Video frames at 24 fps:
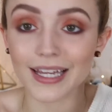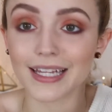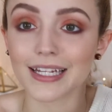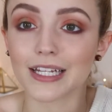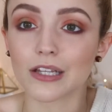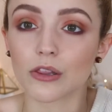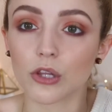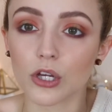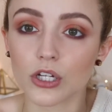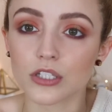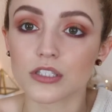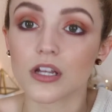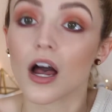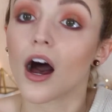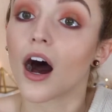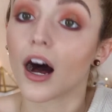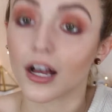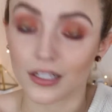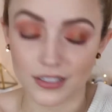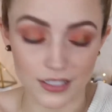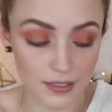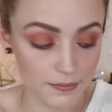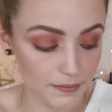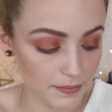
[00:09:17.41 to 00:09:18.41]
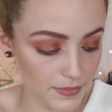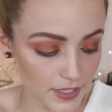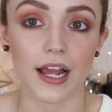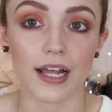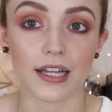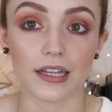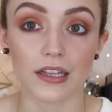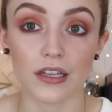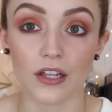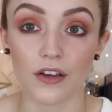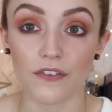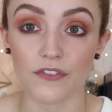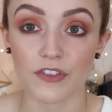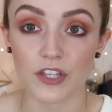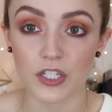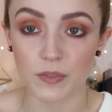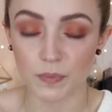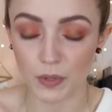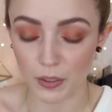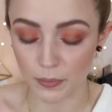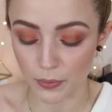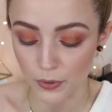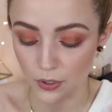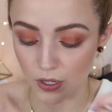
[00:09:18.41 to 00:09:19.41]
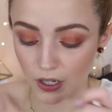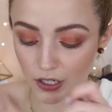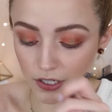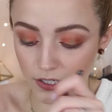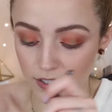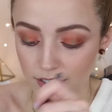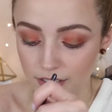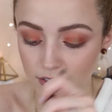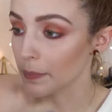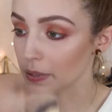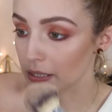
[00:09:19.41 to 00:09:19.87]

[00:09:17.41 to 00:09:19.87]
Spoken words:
and it looked awesome. I love this purple color.